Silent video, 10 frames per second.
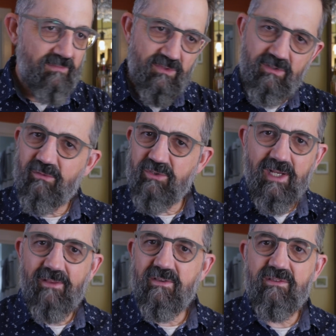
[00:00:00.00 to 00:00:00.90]
just go
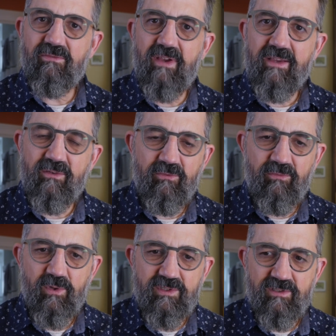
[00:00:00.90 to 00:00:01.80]
check out these
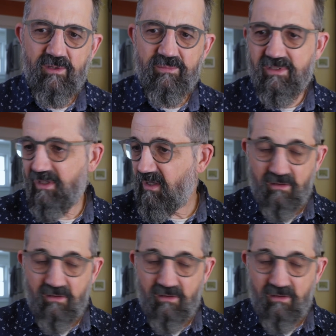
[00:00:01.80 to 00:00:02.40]
504 syrups.